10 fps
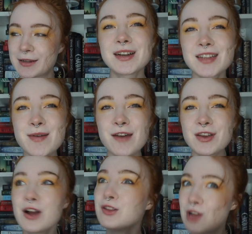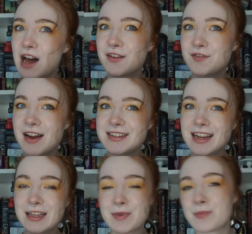Plus, I'm having a lot of fun
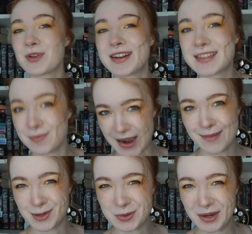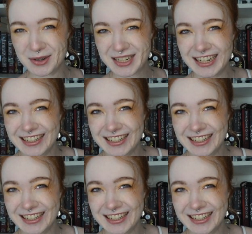telling people that it's a Bible quote.